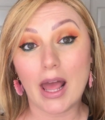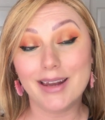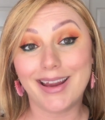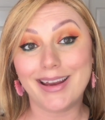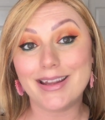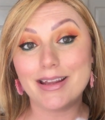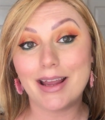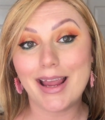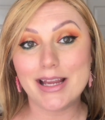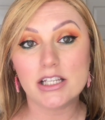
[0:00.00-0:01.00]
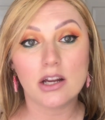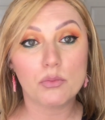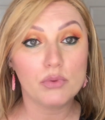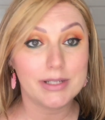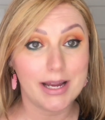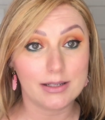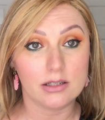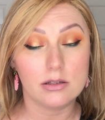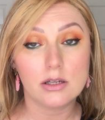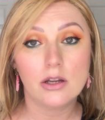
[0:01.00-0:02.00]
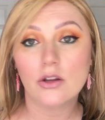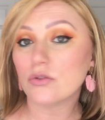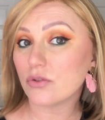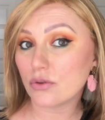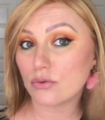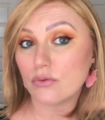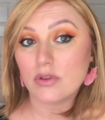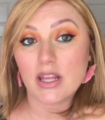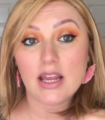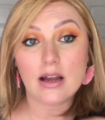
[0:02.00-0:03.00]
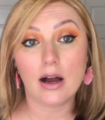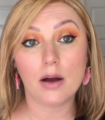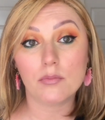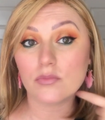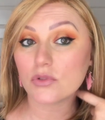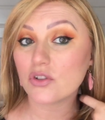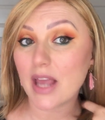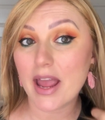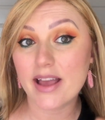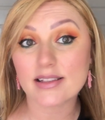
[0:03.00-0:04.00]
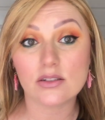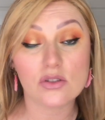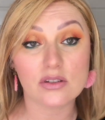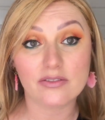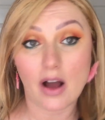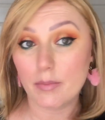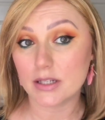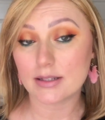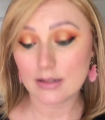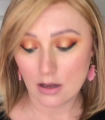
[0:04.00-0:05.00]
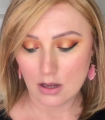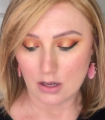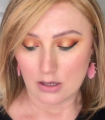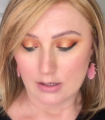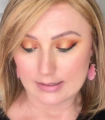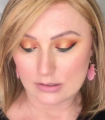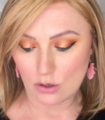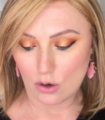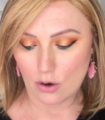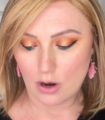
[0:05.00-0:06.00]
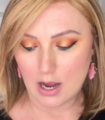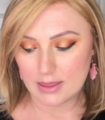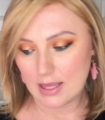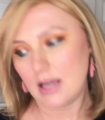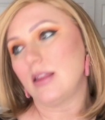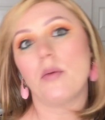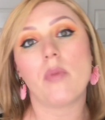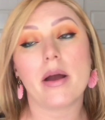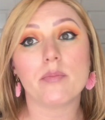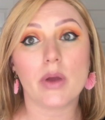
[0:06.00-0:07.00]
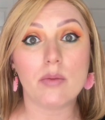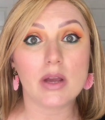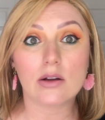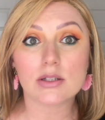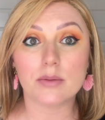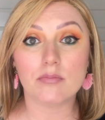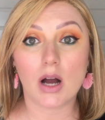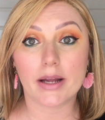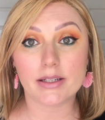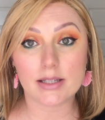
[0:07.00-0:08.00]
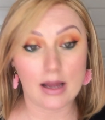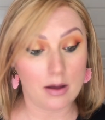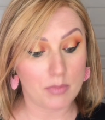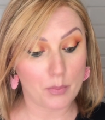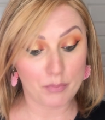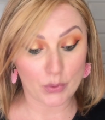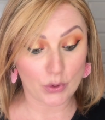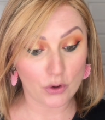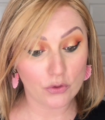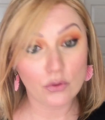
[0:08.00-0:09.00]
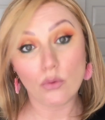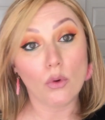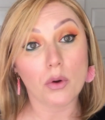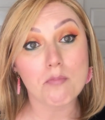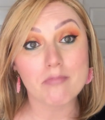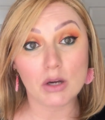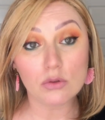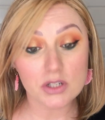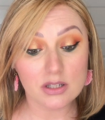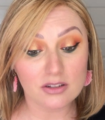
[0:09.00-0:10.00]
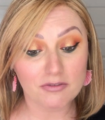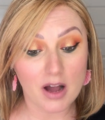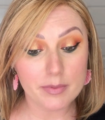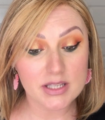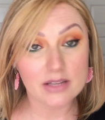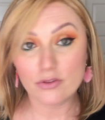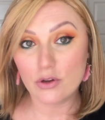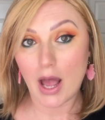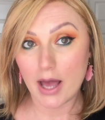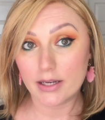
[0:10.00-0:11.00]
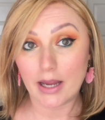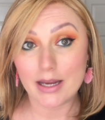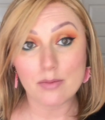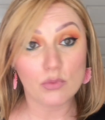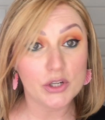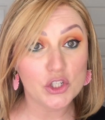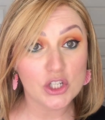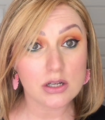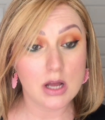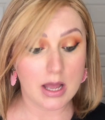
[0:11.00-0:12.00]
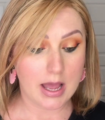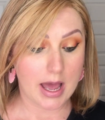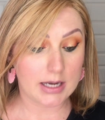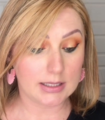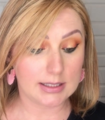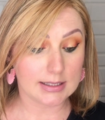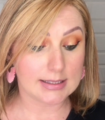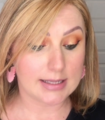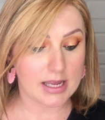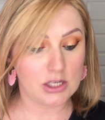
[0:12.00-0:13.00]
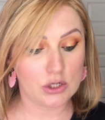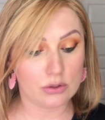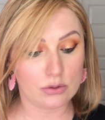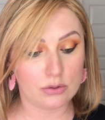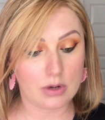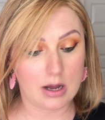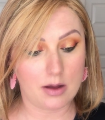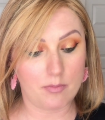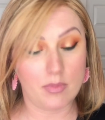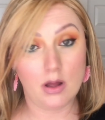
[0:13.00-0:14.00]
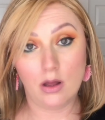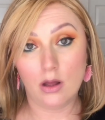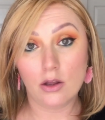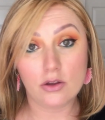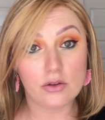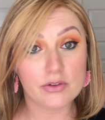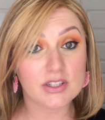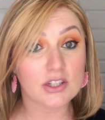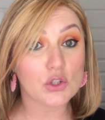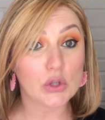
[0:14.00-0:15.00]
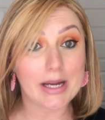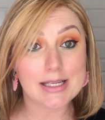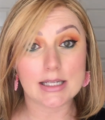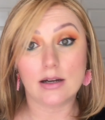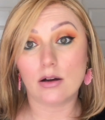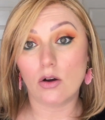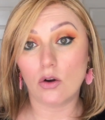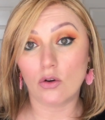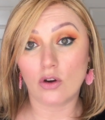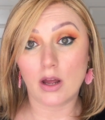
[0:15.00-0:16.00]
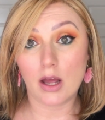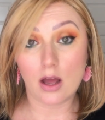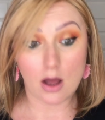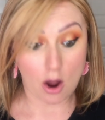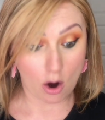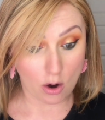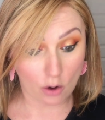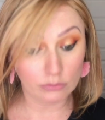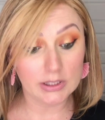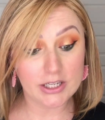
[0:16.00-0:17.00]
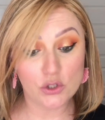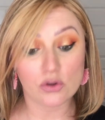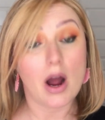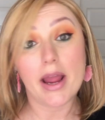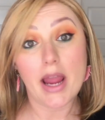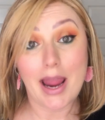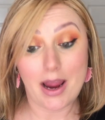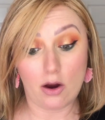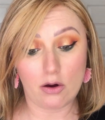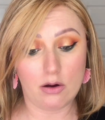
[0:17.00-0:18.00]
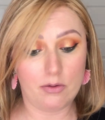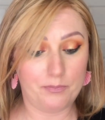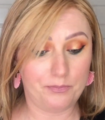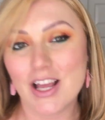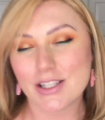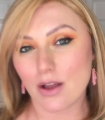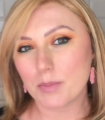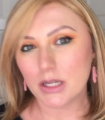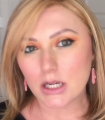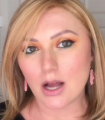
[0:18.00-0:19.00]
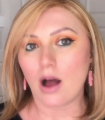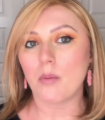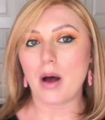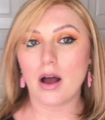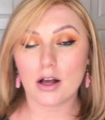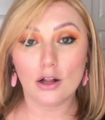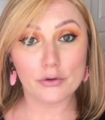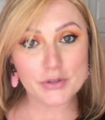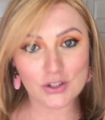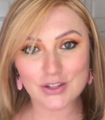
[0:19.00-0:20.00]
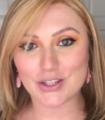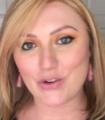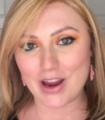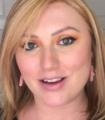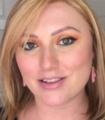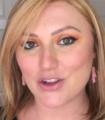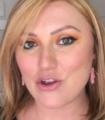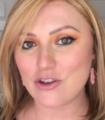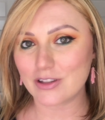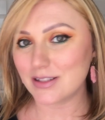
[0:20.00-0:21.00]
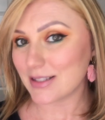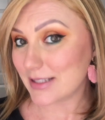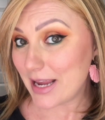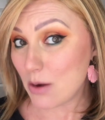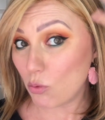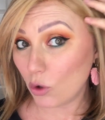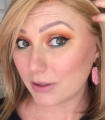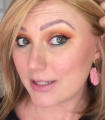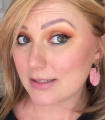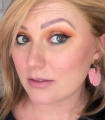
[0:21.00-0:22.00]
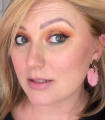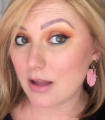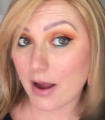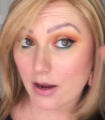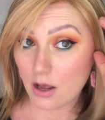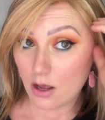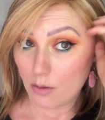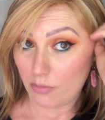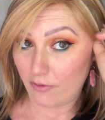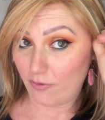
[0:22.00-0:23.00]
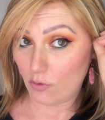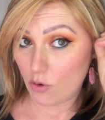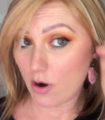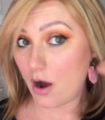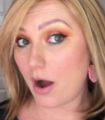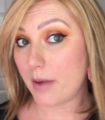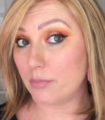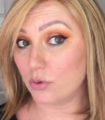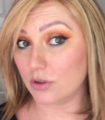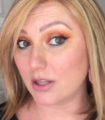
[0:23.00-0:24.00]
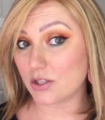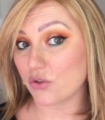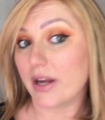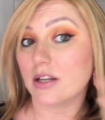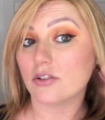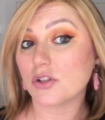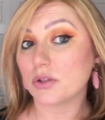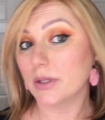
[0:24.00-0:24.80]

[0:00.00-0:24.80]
add any heat protectant to the hairs and to the fibers. So I think that might be because it might burn or melt the fibers if you had any moisture, and it does say to use the straightener on only dry hair. So I'm going to come close to the screen so you can see what this looks like before I put the straightener to